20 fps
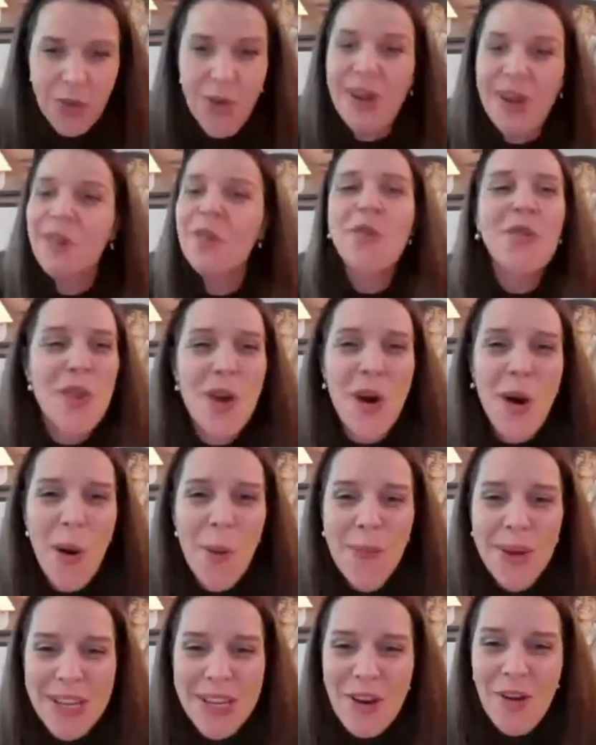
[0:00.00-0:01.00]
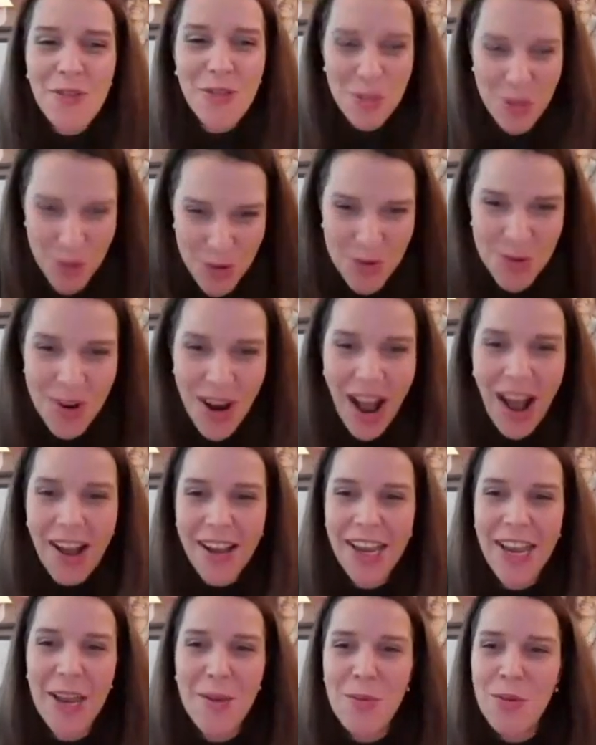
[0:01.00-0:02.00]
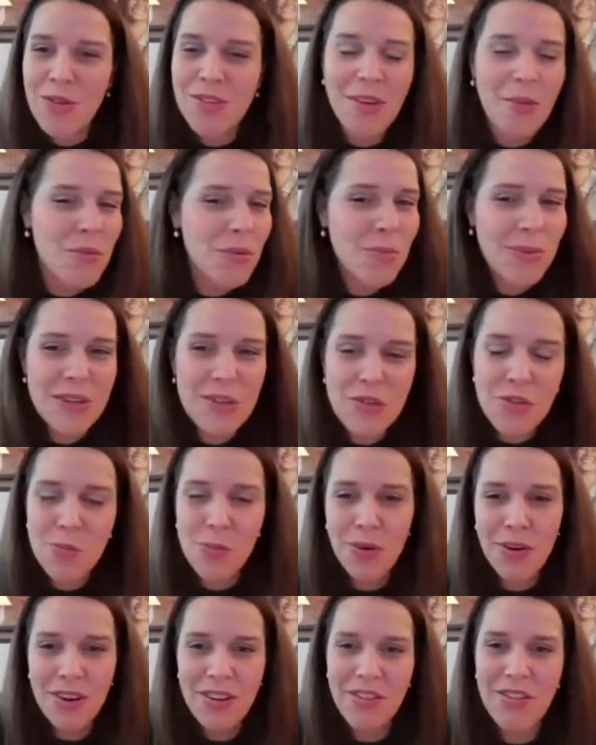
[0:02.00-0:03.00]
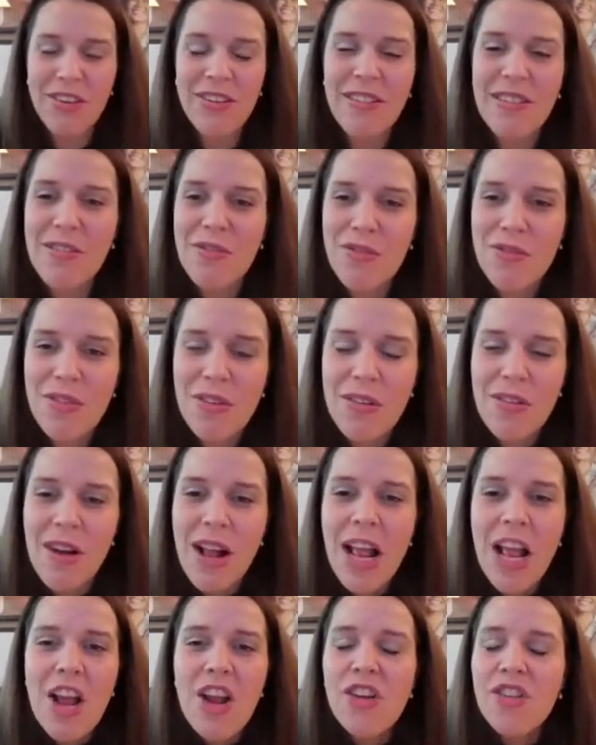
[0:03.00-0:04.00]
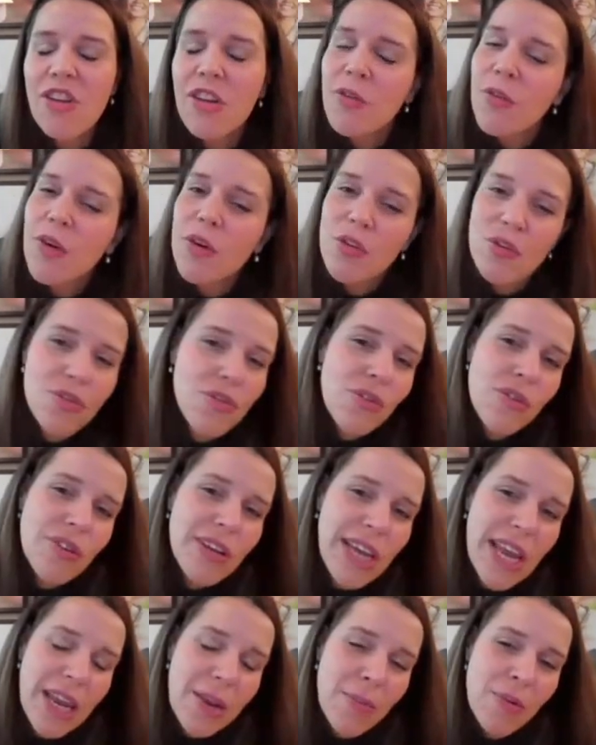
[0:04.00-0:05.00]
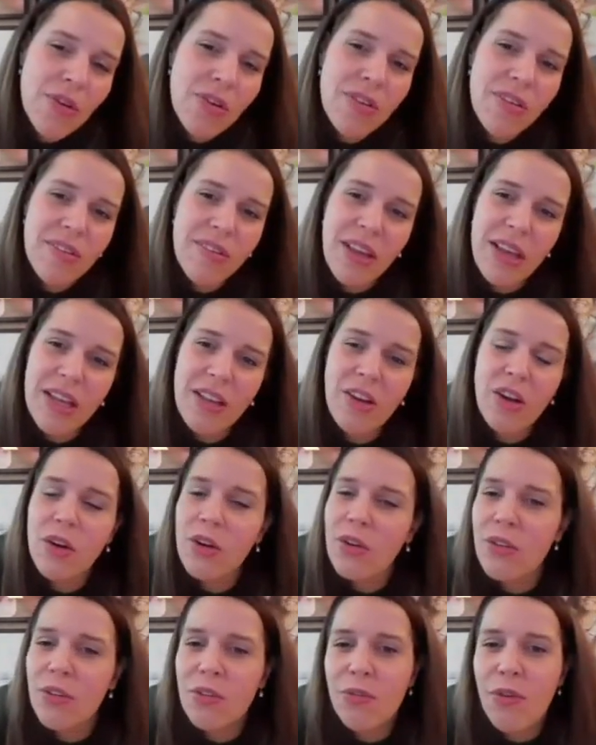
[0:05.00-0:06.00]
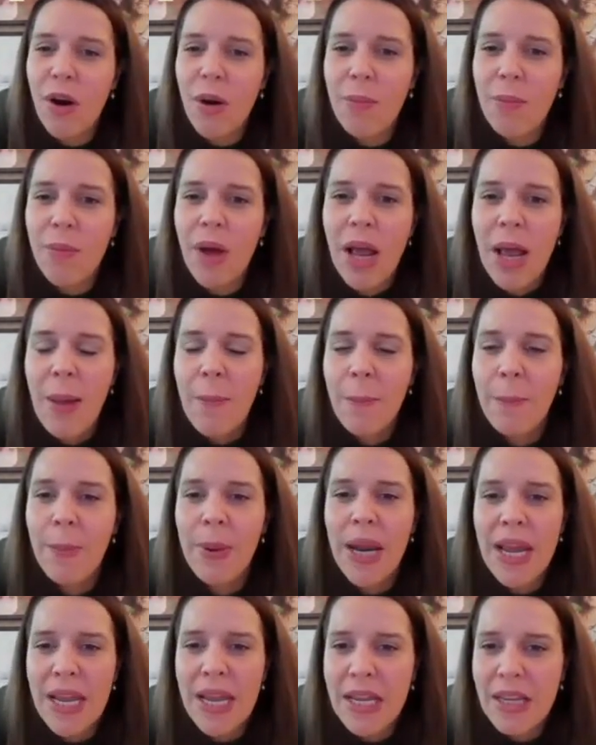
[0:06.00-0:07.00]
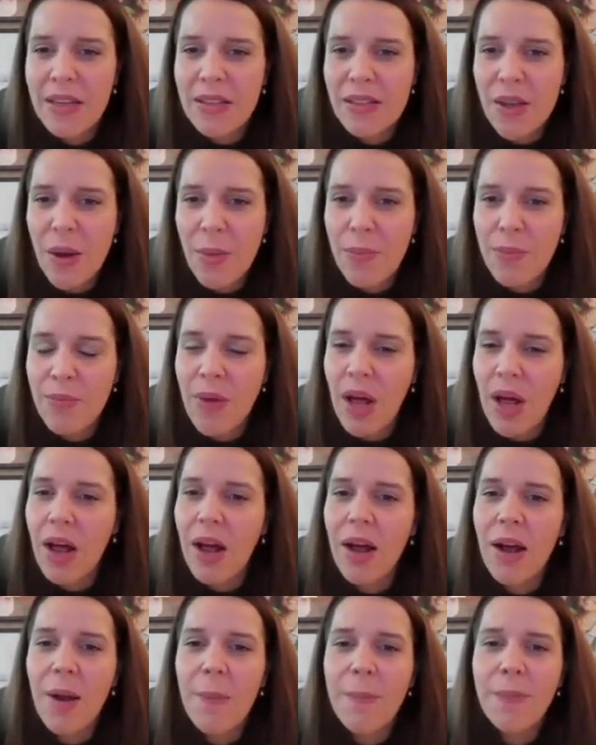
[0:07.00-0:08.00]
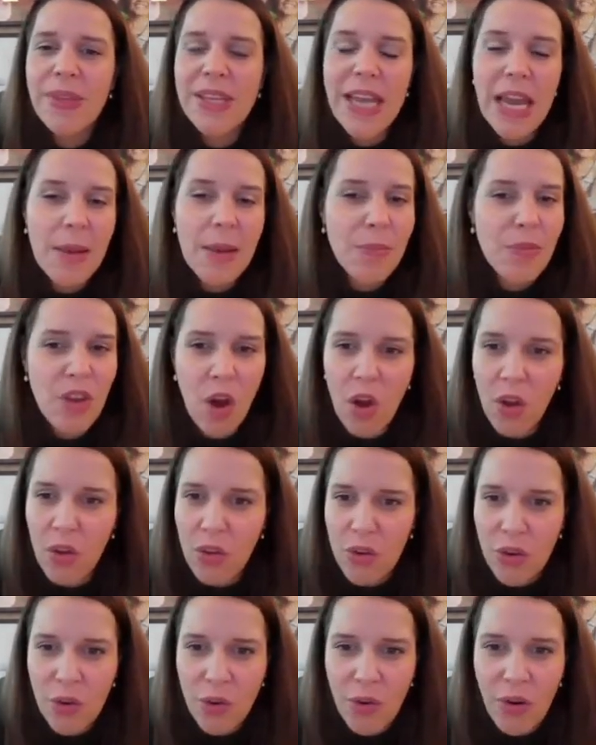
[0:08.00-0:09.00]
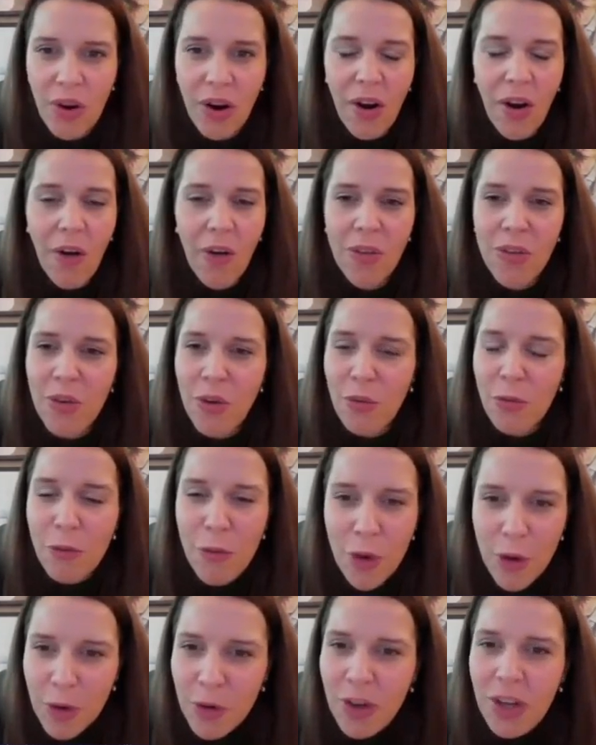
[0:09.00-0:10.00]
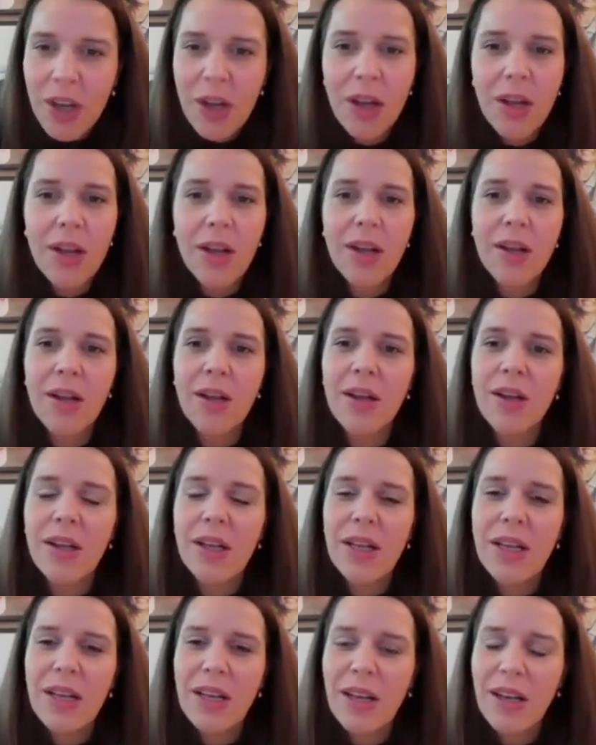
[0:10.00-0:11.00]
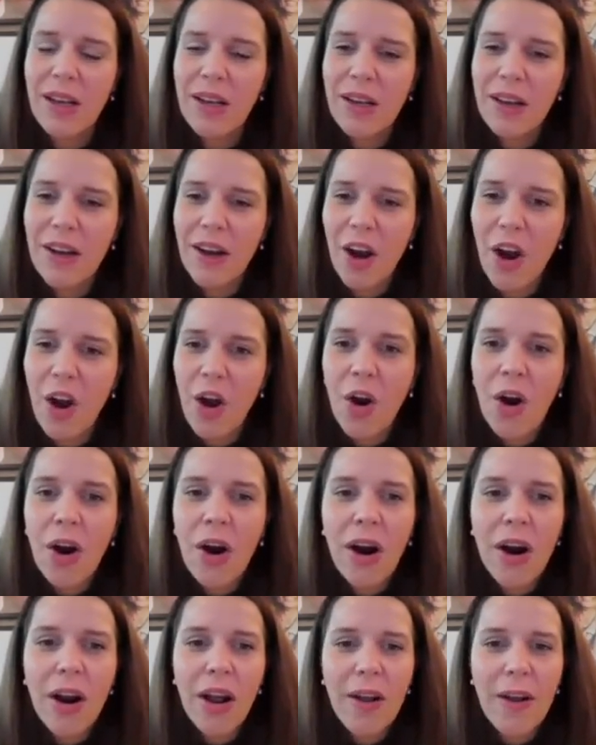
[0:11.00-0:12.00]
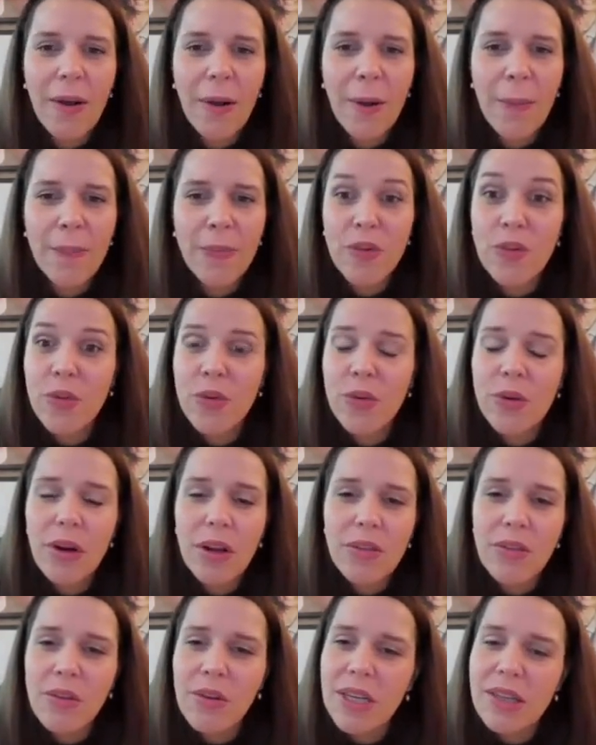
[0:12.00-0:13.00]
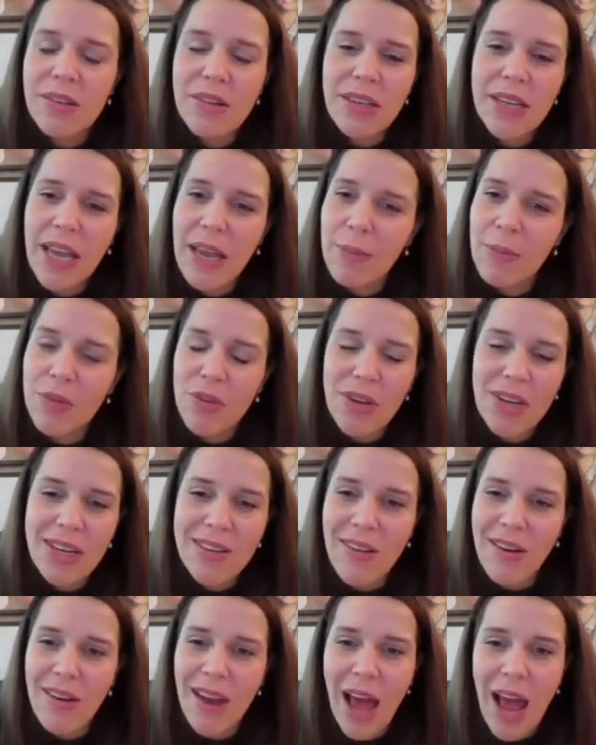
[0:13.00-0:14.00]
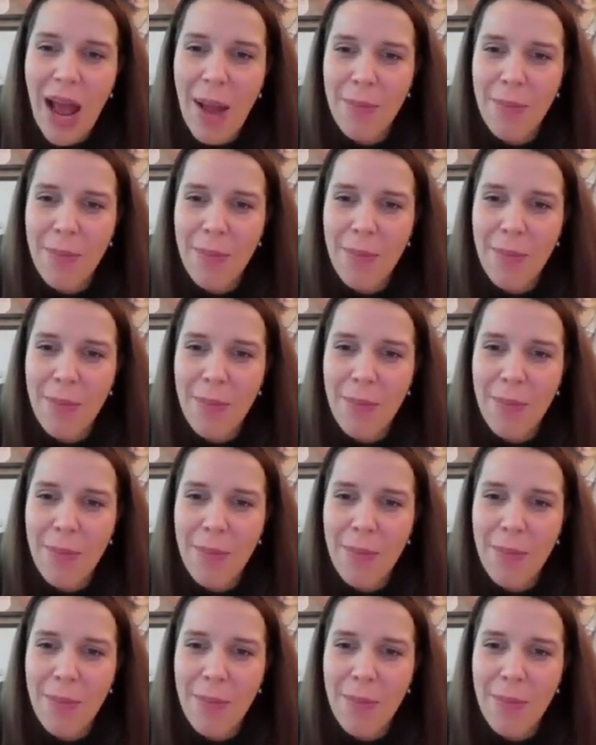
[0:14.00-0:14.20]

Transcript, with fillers: So I don't know how many of you are gamers. I would be super interested to know. Just for you to know, gamers, it goes from playing some games on your phone, or the little games, the little